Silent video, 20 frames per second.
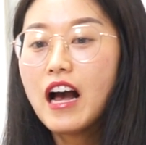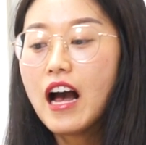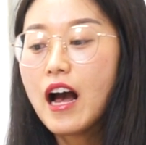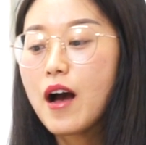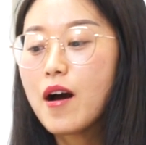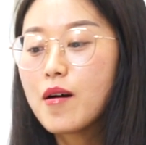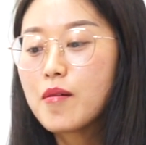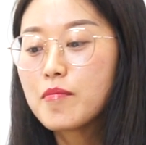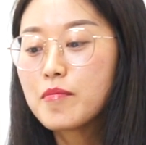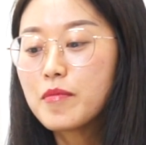
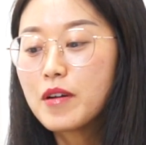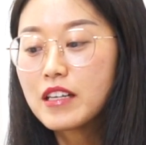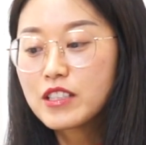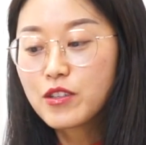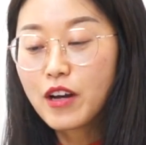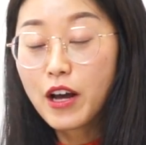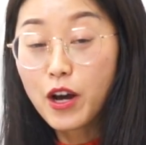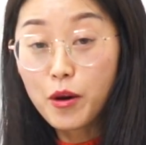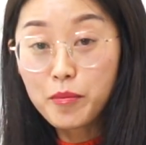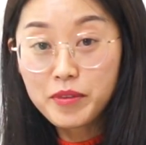
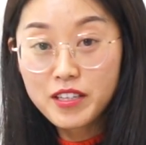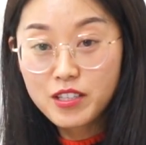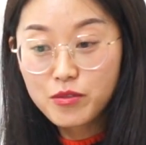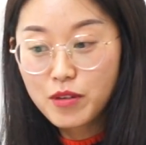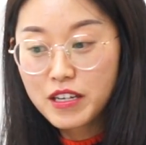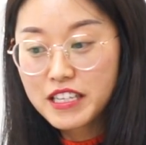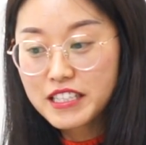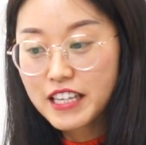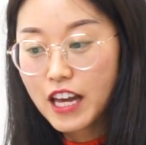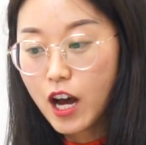I hope this
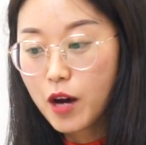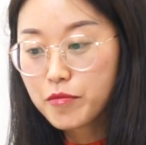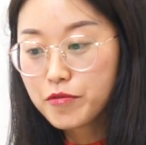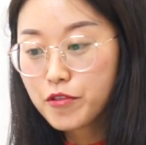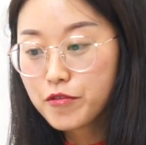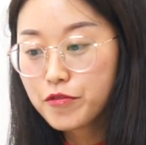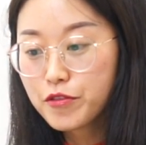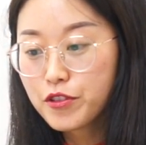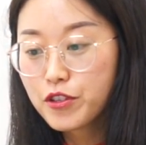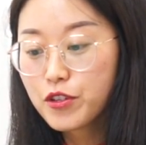one is helpful
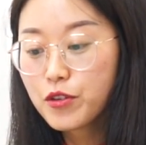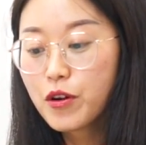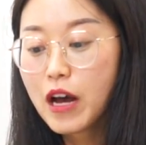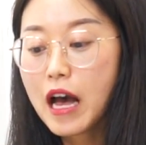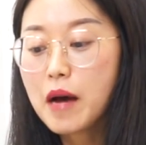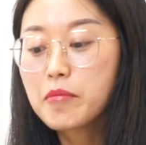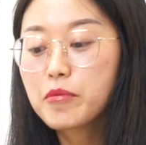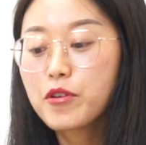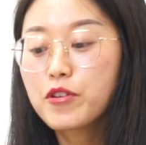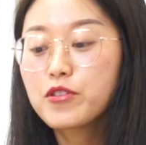for you.
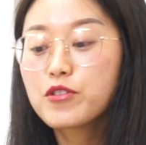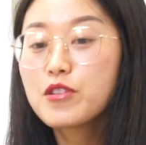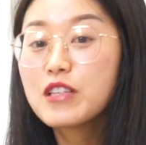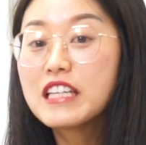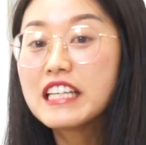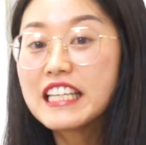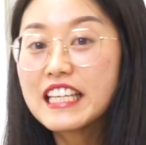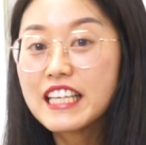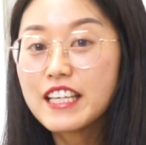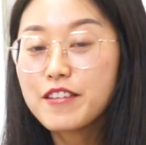I'm going to
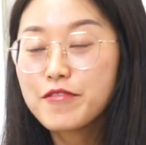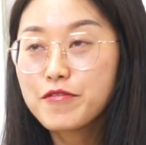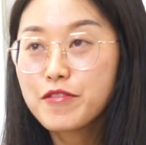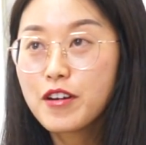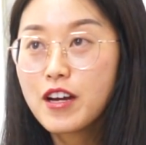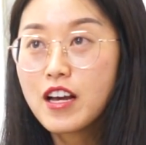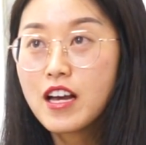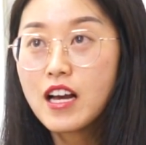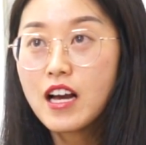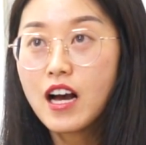leave,
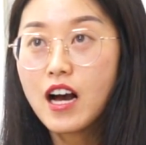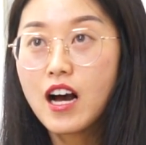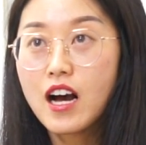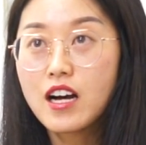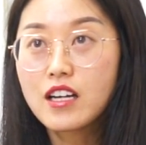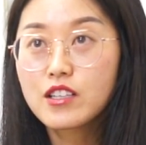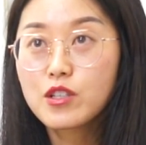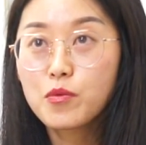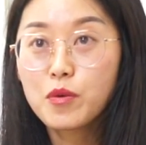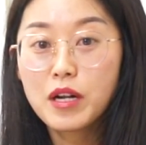
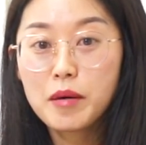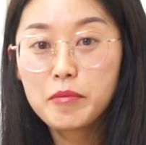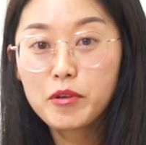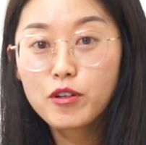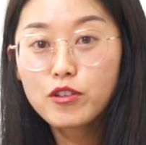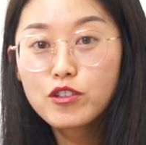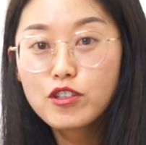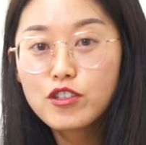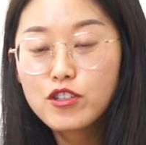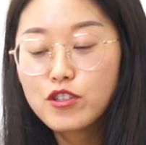so what I'm
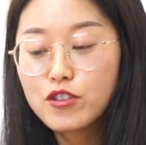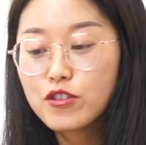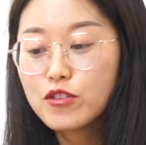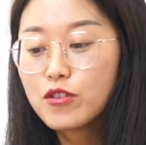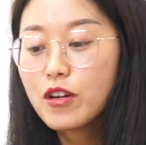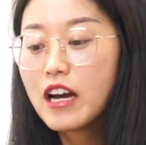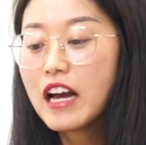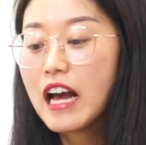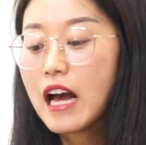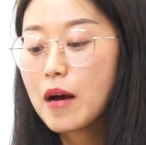going to do,
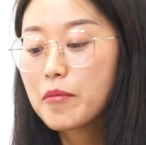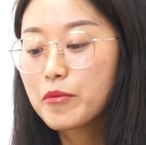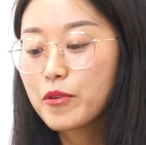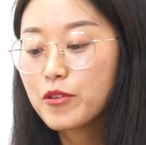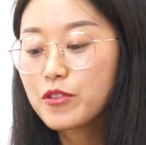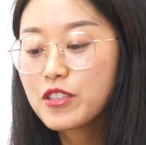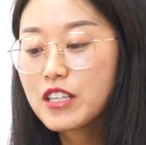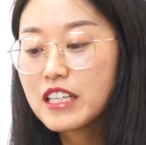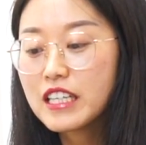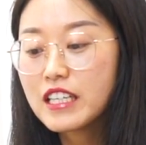I'm
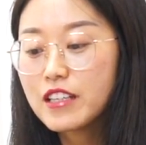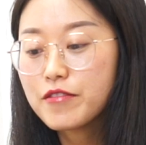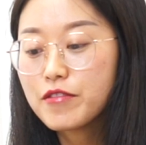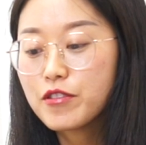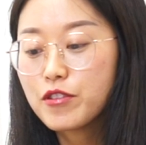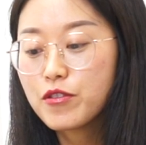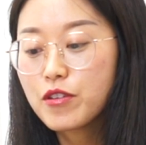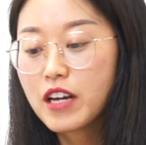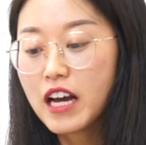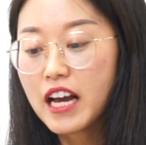going to leave
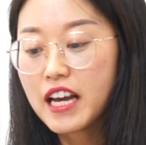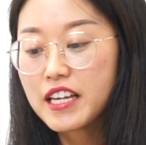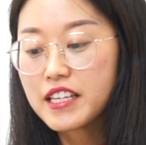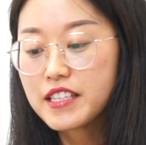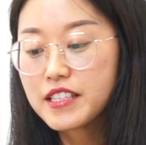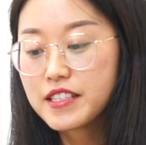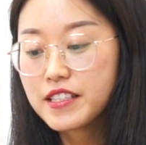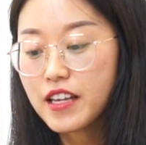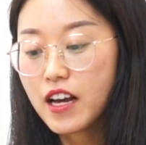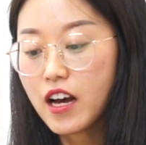you
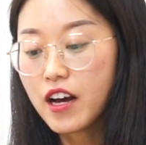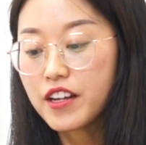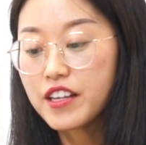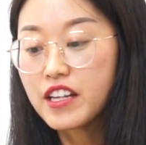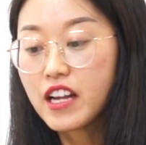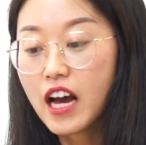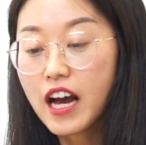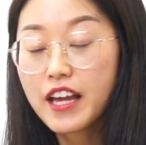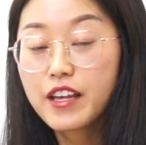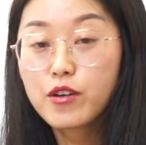guys
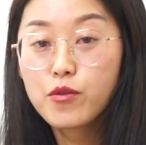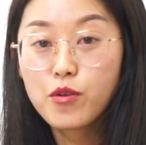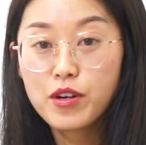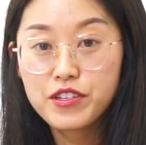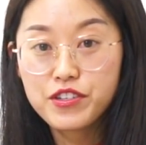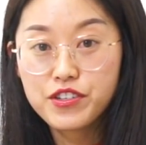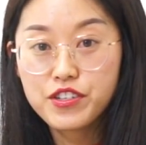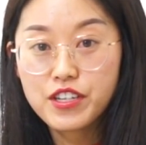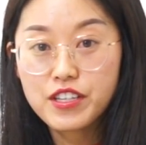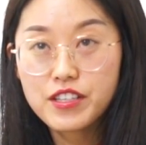9
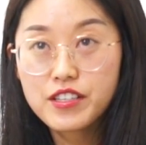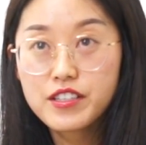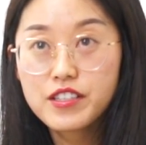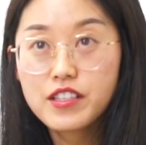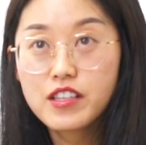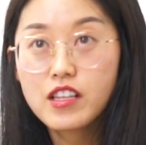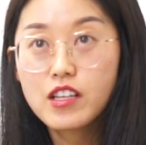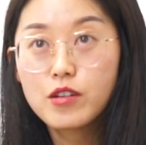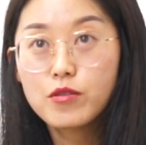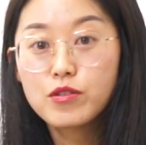questions.
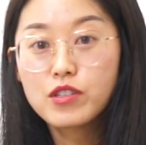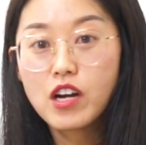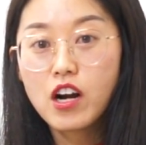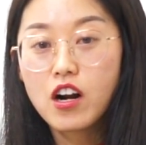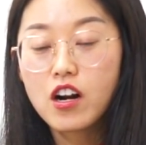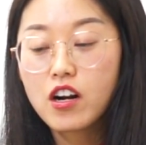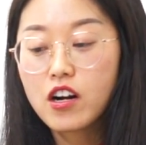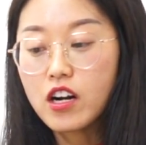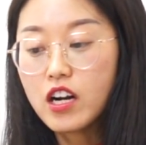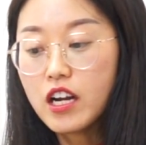Those
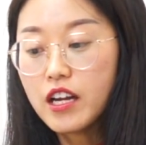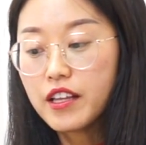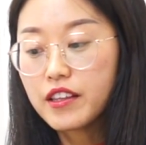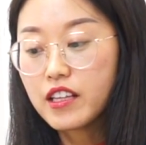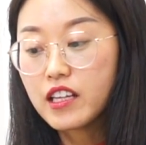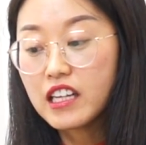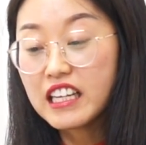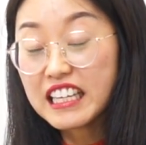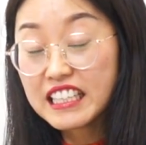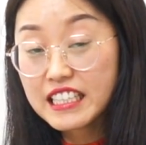are
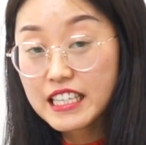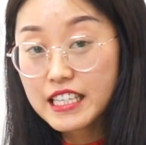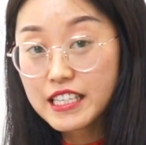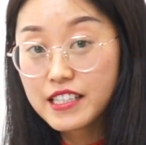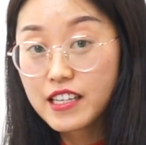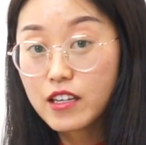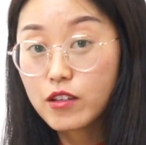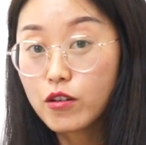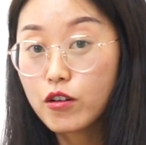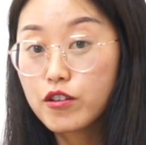the latest
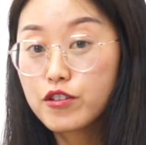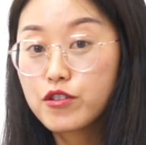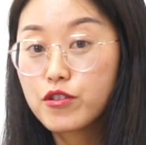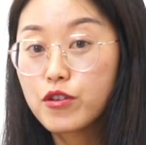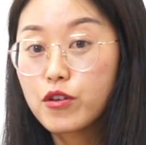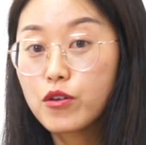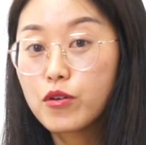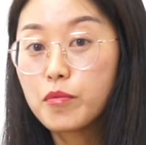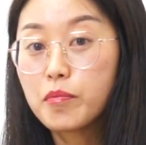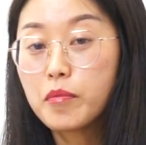and
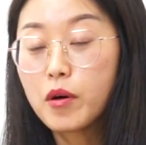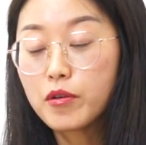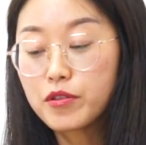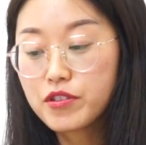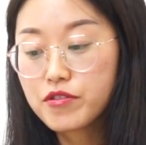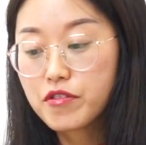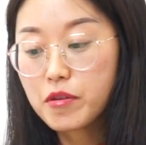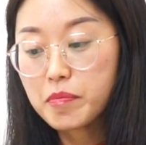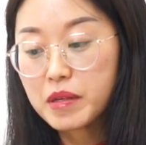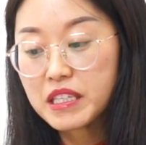also
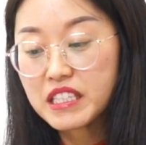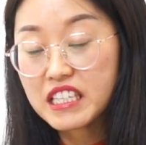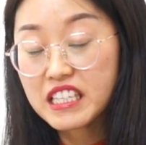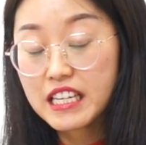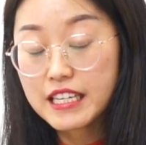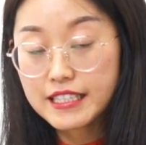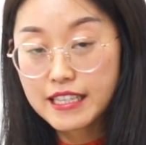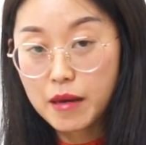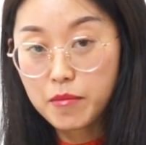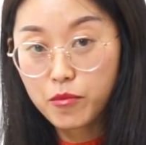most repeated
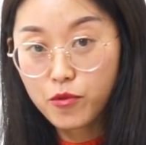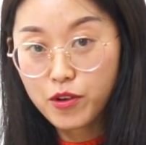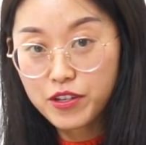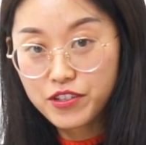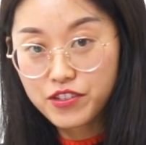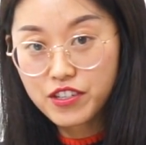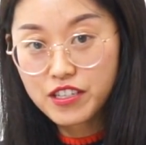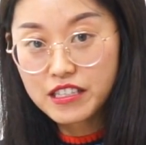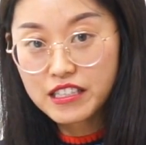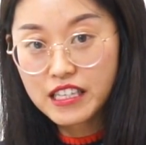exam
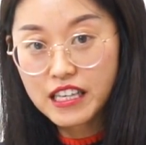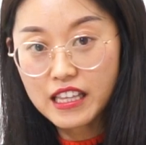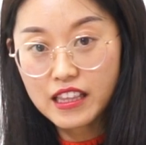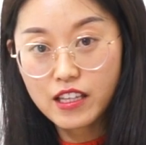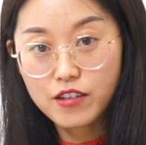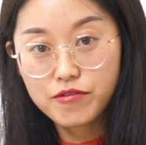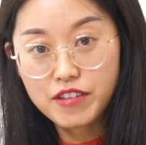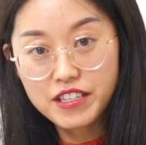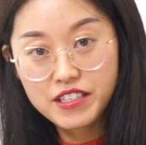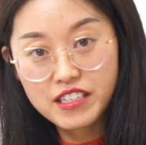questions in
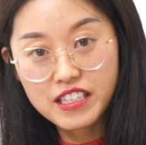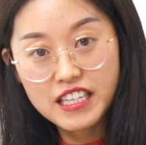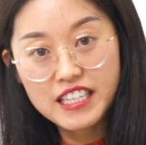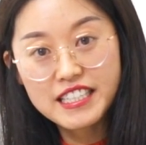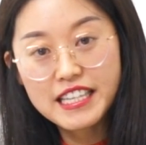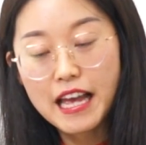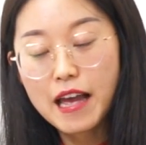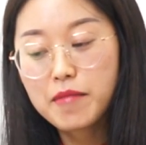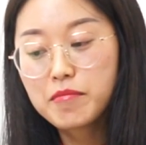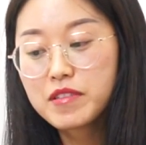the recent
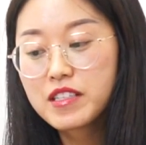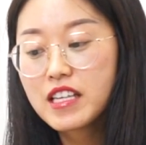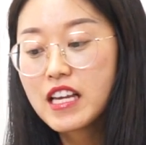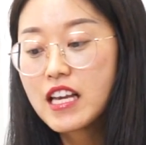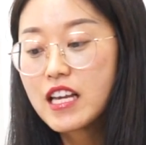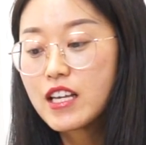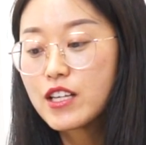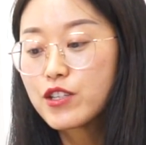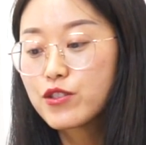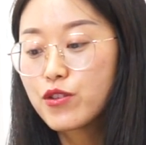exams.
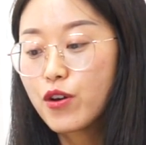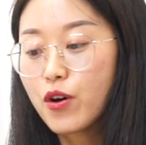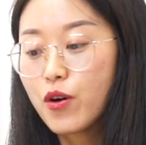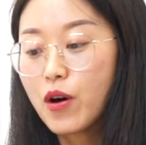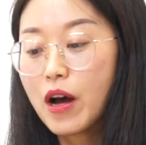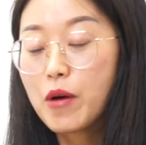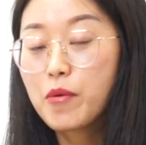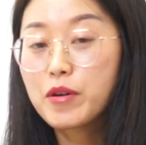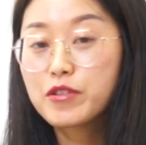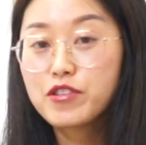So
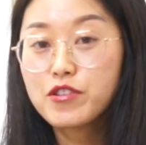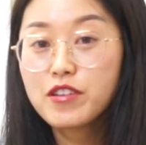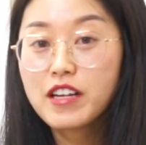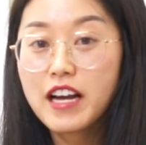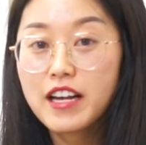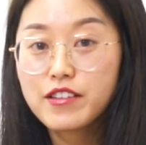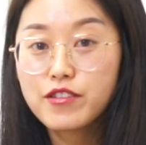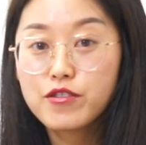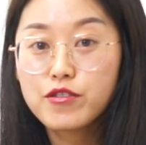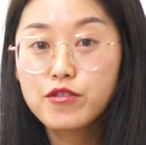I want you
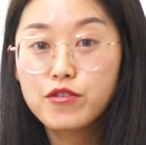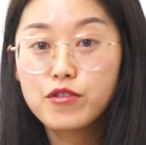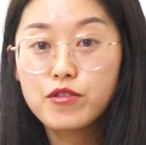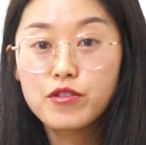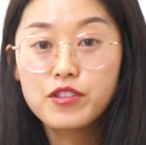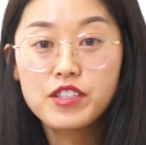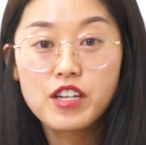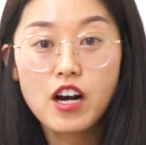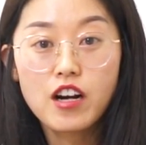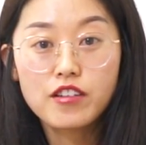guys to
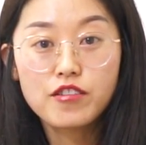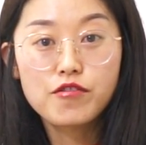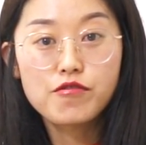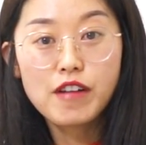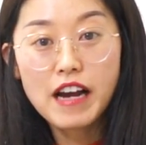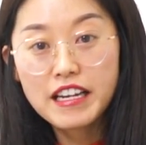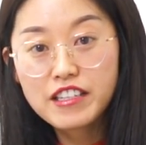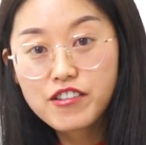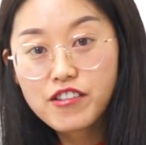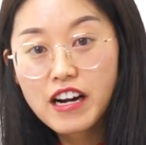start to
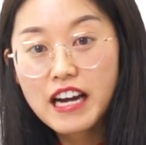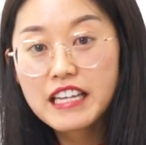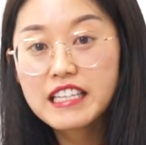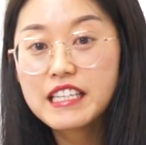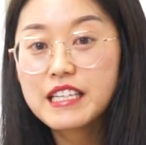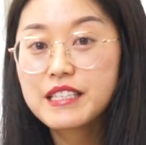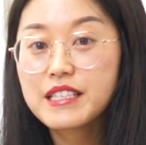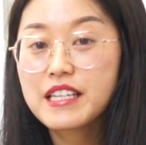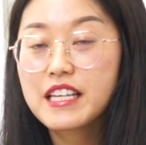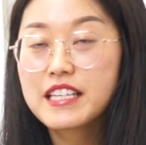write your
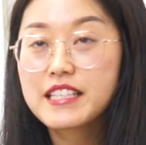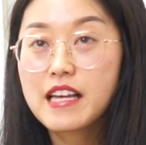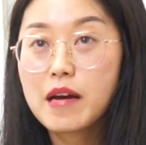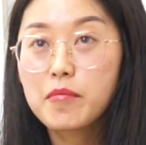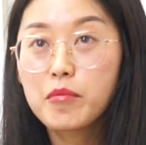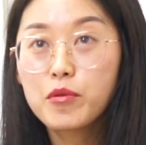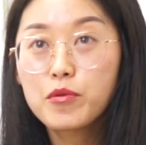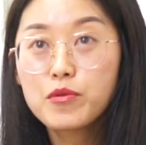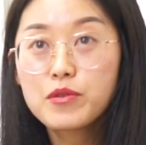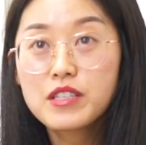ideas and
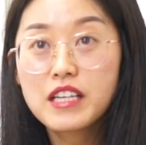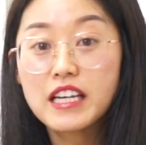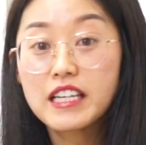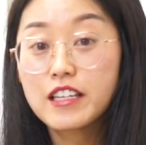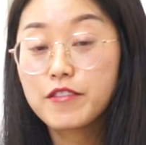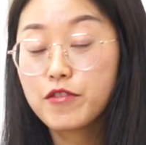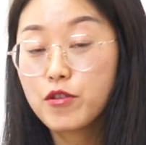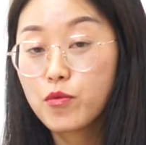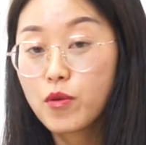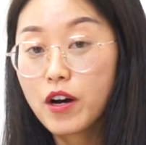examples, and
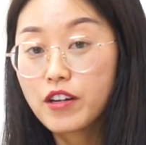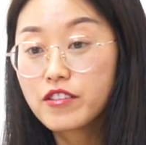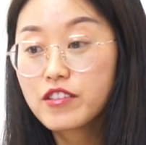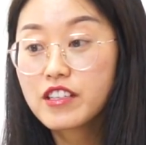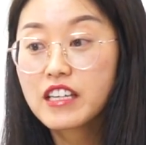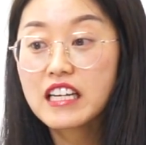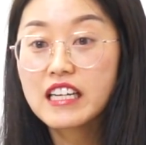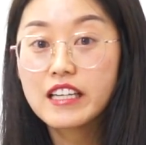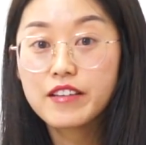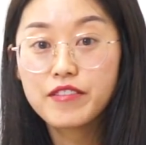if you want, you
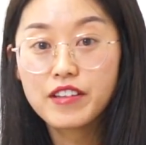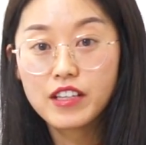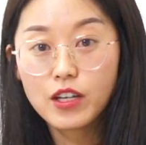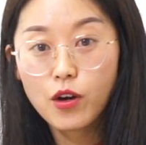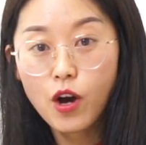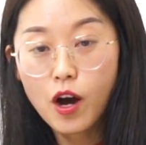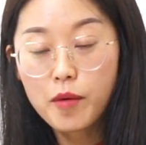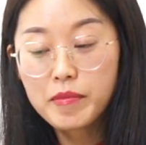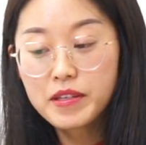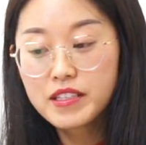can leave in the
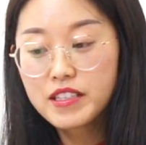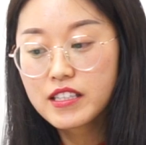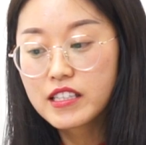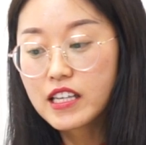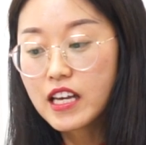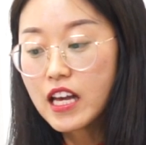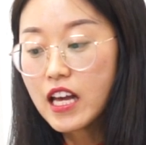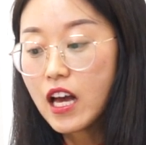comments.